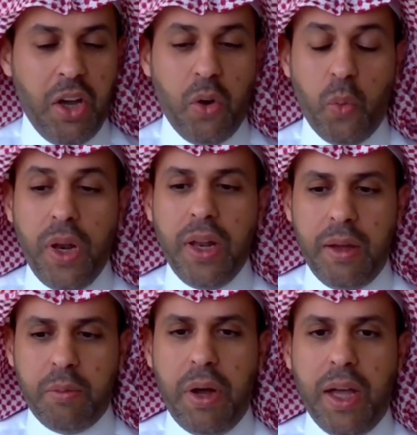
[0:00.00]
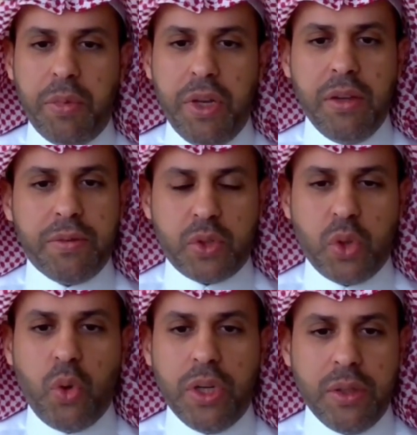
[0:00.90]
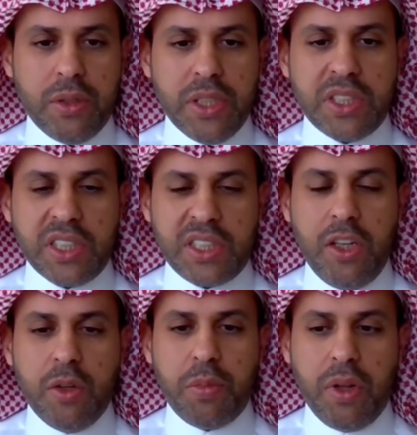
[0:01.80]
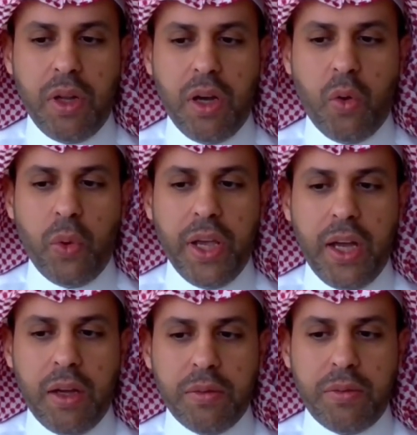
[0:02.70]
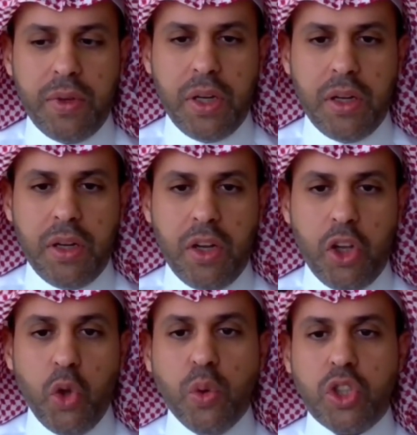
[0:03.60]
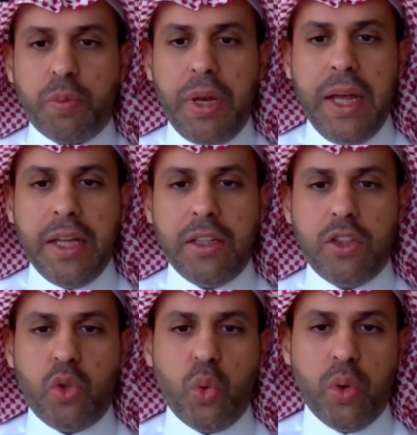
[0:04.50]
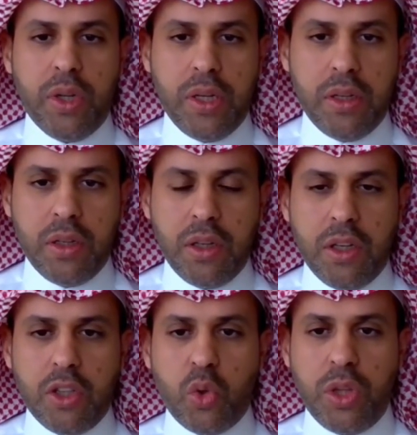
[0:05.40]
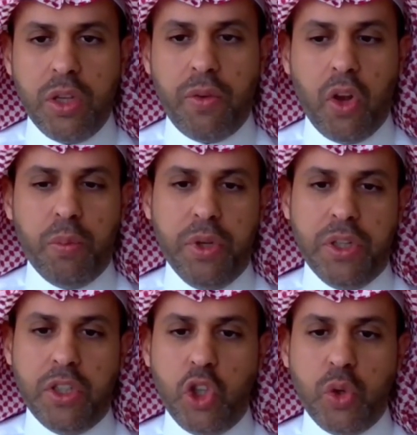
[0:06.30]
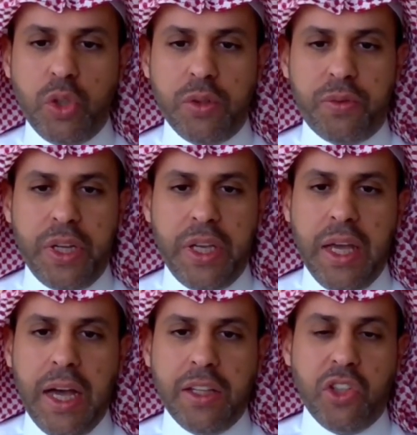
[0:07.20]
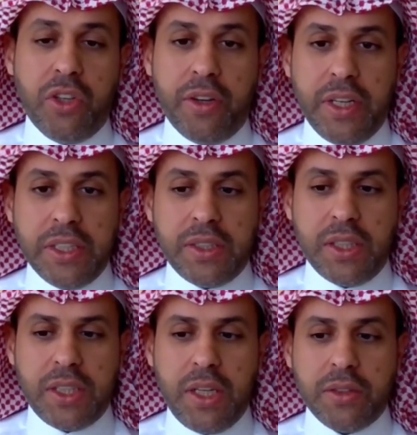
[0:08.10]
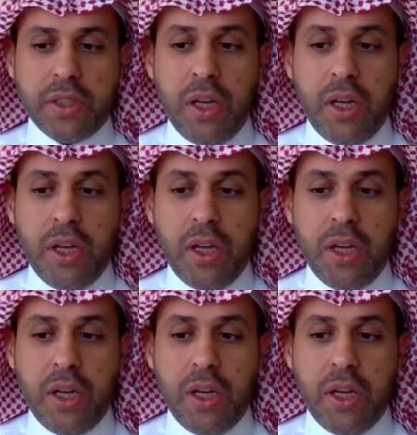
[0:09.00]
Well, I believe so. It is sustainable. We have a huge plan to develop duty-free and increase the sales.